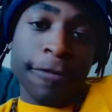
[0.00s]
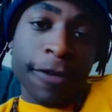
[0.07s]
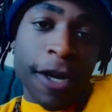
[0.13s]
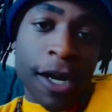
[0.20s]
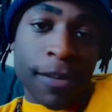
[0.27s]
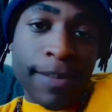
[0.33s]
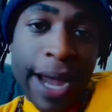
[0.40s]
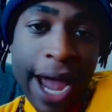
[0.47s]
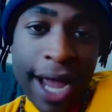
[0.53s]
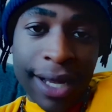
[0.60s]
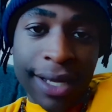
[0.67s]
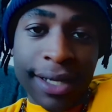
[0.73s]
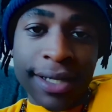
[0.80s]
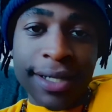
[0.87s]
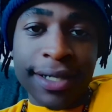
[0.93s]
we are back.
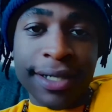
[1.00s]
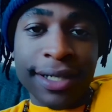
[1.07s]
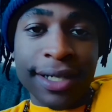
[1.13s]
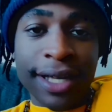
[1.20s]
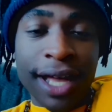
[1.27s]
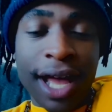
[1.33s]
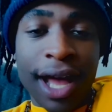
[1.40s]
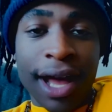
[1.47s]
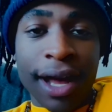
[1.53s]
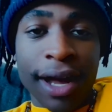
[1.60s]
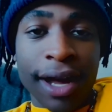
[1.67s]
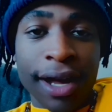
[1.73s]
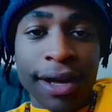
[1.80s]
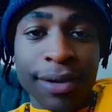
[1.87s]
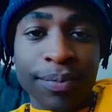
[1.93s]

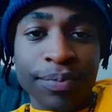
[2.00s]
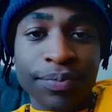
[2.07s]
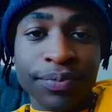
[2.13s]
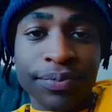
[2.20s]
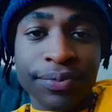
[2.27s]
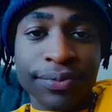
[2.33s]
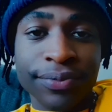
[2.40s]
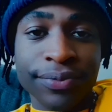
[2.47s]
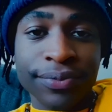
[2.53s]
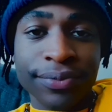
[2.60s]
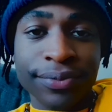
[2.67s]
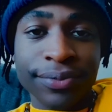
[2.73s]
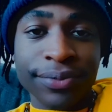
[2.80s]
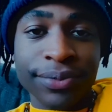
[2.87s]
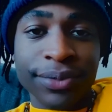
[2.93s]
Um,
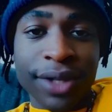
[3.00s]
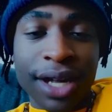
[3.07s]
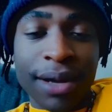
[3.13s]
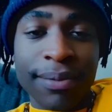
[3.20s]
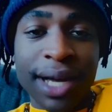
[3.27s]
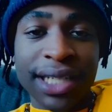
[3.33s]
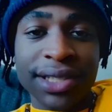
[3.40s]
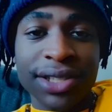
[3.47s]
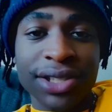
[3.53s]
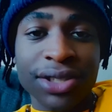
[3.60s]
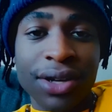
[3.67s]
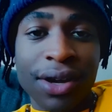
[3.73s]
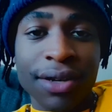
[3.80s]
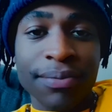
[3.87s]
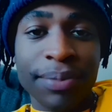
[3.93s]
I'm about to
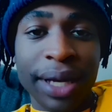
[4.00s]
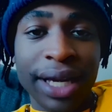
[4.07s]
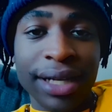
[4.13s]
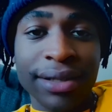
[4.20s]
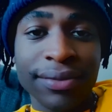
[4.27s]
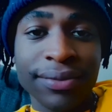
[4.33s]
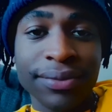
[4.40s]
start painting.